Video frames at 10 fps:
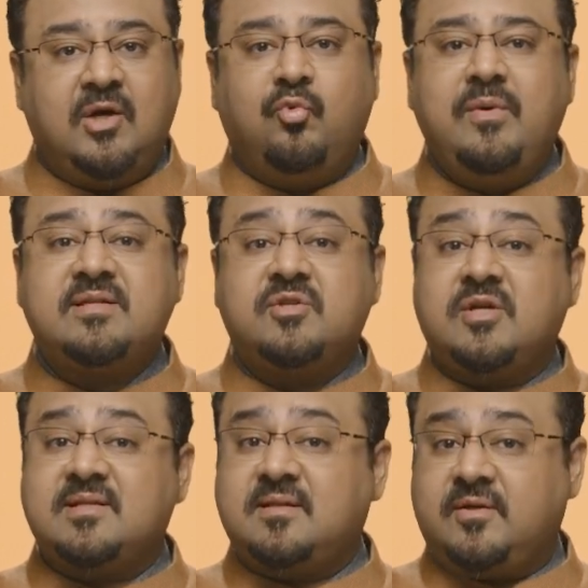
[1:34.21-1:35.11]
we
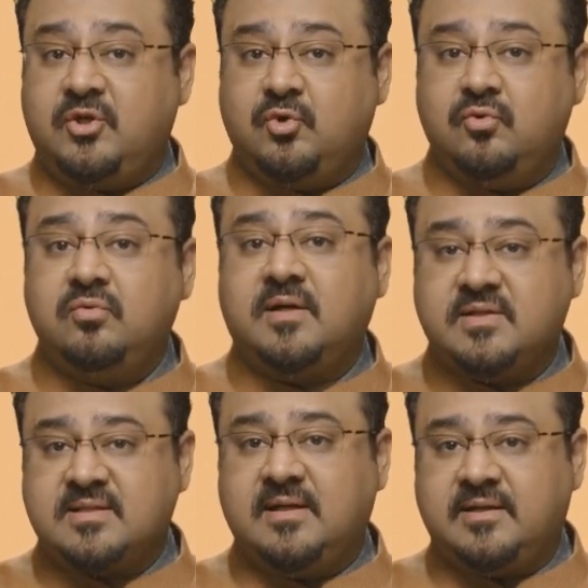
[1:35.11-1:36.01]
suggest that you, a
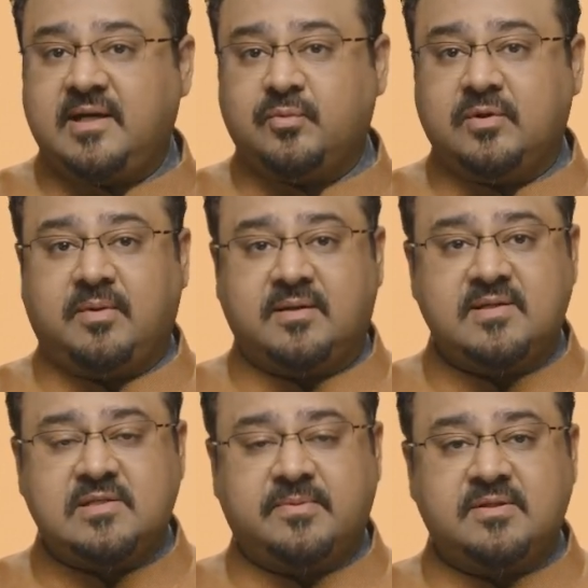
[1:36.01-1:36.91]
seller network
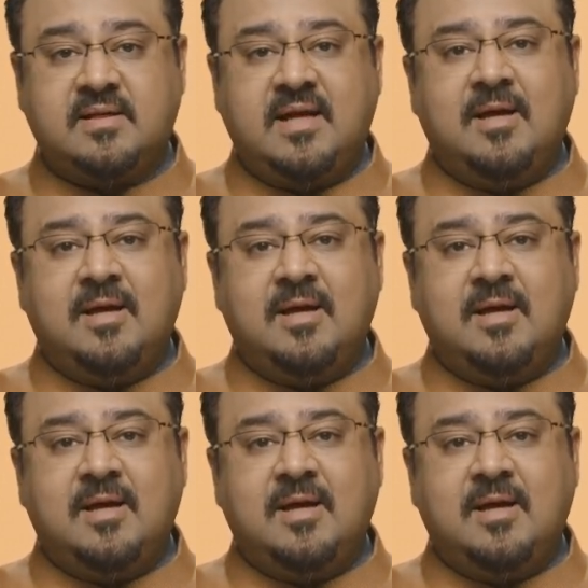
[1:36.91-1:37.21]
participant,